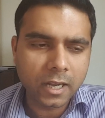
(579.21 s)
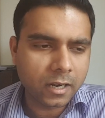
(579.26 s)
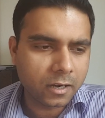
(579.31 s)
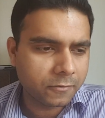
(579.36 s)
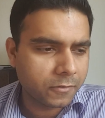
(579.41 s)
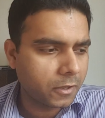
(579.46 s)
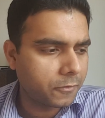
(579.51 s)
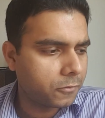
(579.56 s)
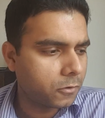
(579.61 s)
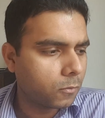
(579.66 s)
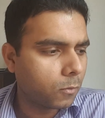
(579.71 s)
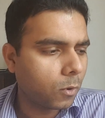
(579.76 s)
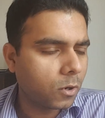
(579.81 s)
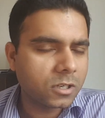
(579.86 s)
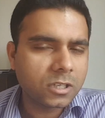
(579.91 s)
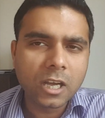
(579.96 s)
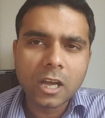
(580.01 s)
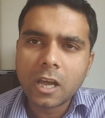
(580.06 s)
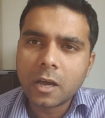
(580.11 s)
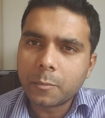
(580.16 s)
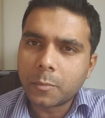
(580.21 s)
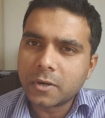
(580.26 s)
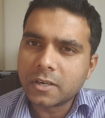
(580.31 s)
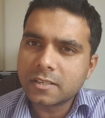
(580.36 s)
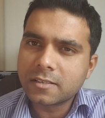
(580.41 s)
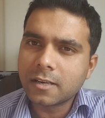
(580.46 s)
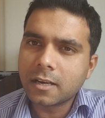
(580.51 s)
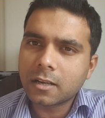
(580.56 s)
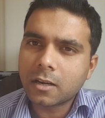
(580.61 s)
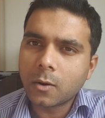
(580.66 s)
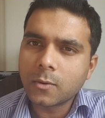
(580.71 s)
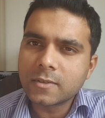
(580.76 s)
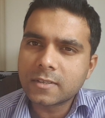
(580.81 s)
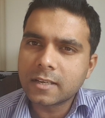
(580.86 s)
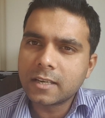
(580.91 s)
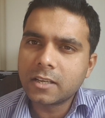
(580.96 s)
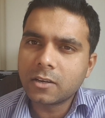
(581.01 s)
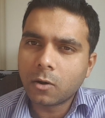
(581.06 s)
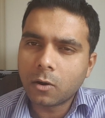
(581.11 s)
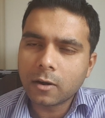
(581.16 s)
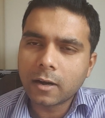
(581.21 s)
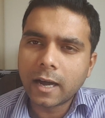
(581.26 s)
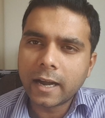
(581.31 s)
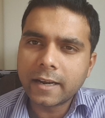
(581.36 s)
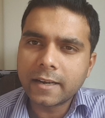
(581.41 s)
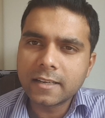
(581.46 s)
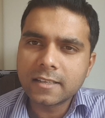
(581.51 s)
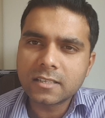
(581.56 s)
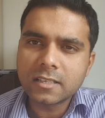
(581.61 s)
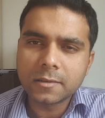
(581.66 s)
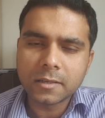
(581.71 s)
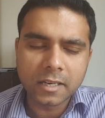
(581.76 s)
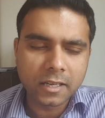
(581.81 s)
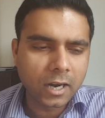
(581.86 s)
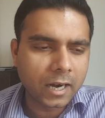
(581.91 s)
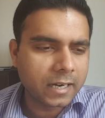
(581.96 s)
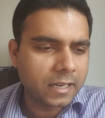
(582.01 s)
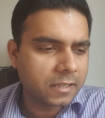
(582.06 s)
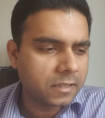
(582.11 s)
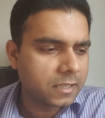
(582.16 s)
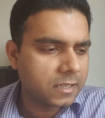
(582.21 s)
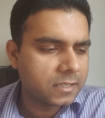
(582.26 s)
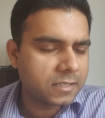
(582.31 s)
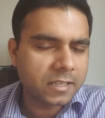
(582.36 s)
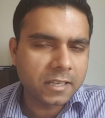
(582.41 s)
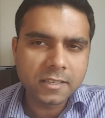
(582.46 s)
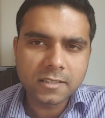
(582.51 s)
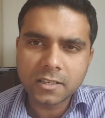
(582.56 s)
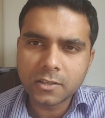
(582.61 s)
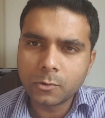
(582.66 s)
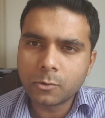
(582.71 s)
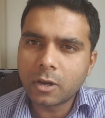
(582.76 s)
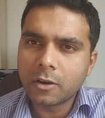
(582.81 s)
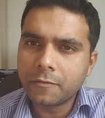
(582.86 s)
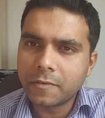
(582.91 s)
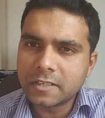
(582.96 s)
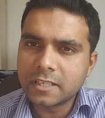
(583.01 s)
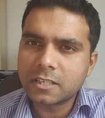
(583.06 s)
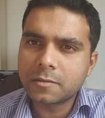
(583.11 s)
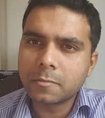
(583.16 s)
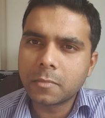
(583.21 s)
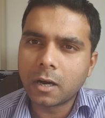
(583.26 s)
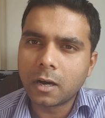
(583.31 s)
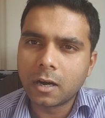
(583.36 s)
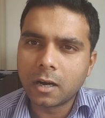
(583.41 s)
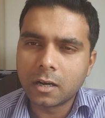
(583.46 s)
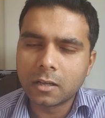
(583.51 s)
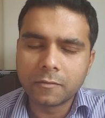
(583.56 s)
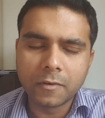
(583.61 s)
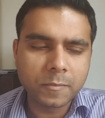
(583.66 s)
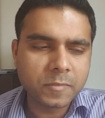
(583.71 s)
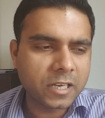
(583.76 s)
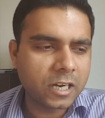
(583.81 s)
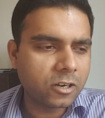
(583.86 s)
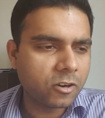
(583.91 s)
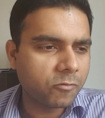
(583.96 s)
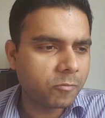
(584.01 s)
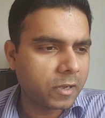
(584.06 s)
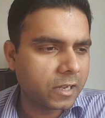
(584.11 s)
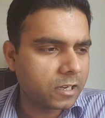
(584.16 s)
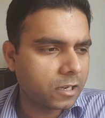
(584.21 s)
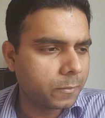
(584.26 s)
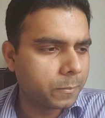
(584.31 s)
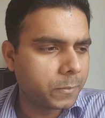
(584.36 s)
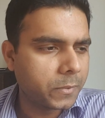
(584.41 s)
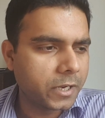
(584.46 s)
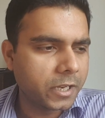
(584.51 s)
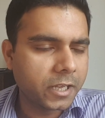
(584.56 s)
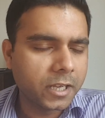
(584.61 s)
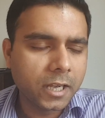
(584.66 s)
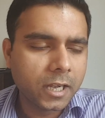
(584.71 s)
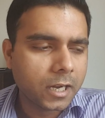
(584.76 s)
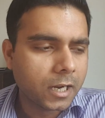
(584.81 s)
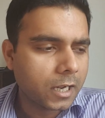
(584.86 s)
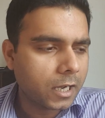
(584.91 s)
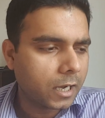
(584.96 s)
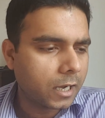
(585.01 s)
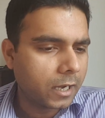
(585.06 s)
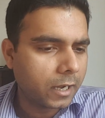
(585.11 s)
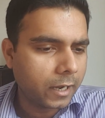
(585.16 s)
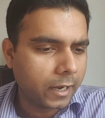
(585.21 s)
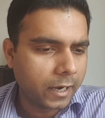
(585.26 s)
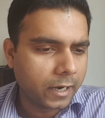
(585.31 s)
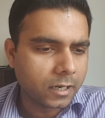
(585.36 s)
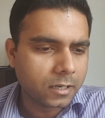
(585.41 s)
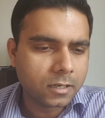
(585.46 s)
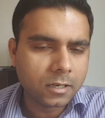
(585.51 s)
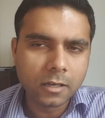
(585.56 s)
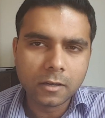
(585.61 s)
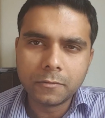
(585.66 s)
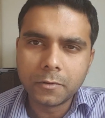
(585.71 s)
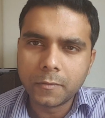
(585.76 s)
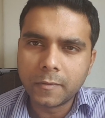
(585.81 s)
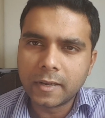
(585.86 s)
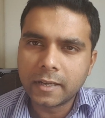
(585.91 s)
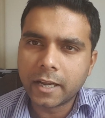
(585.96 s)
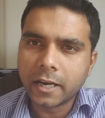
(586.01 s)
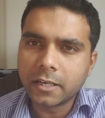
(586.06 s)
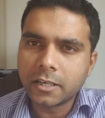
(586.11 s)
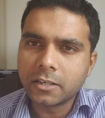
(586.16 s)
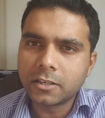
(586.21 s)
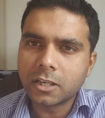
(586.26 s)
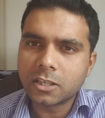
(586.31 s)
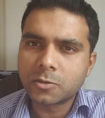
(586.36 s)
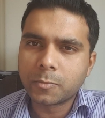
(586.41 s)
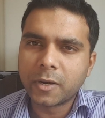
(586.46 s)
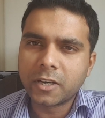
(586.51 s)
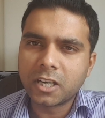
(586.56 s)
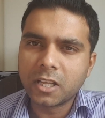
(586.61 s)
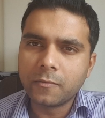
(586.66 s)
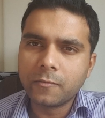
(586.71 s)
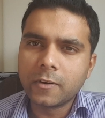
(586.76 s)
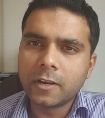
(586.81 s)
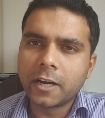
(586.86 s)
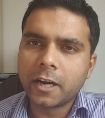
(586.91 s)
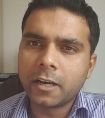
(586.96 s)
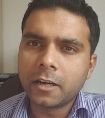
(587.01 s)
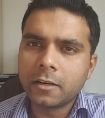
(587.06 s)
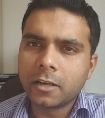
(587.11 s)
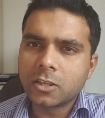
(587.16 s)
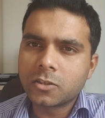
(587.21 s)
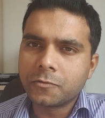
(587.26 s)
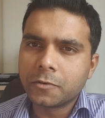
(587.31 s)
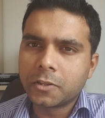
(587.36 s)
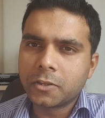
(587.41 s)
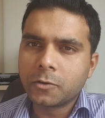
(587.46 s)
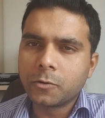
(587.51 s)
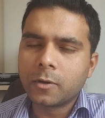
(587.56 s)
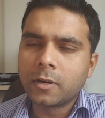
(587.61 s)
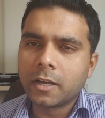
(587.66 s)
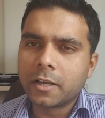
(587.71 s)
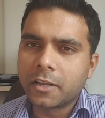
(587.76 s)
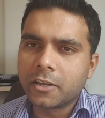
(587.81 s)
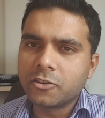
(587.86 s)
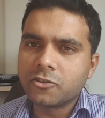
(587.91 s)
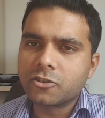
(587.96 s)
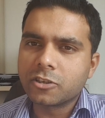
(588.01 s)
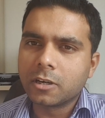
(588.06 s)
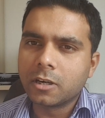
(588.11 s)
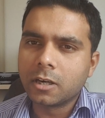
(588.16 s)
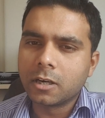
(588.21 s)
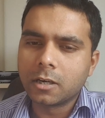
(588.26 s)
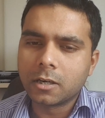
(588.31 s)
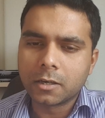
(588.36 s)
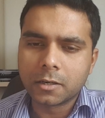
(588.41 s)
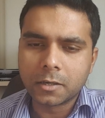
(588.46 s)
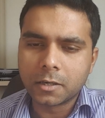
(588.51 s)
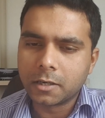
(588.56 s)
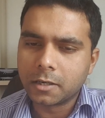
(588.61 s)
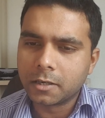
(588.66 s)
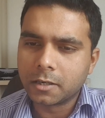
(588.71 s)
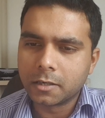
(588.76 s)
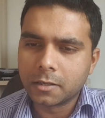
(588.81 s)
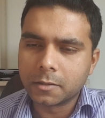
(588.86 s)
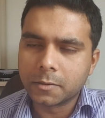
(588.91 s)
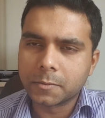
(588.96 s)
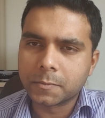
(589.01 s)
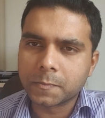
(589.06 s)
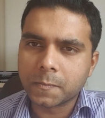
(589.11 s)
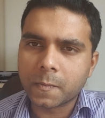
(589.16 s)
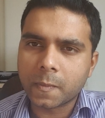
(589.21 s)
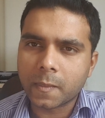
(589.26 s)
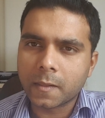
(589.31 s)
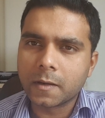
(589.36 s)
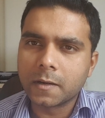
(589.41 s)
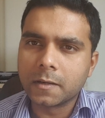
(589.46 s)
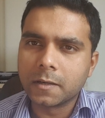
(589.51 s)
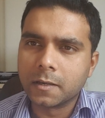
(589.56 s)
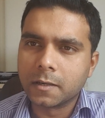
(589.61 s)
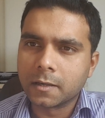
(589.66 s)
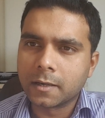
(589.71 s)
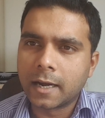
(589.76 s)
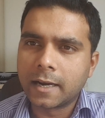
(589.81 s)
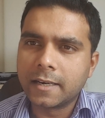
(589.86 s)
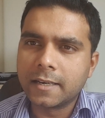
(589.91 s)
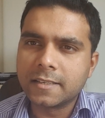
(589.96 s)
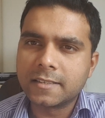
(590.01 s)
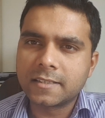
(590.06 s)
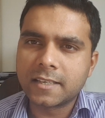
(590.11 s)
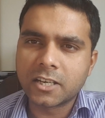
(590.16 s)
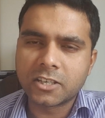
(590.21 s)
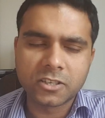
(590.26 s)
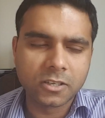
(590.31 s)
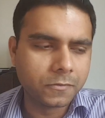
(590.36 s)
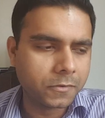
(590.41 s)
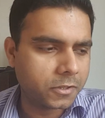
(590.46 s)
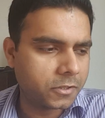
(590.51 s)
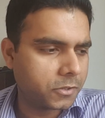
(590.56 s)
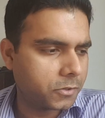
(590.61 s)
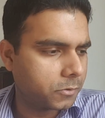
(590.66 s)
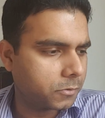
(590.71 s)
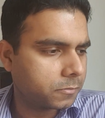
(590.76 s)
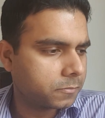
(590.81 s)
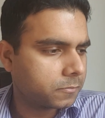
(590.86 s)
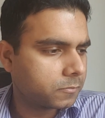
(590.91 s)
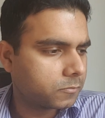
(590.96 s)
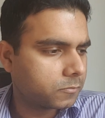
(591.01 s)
And if you want personal counseling or guidance regarding these things, you can visit the website of my company, and we will get in touch. My team will get in touch with you and arrange a guidance session with you.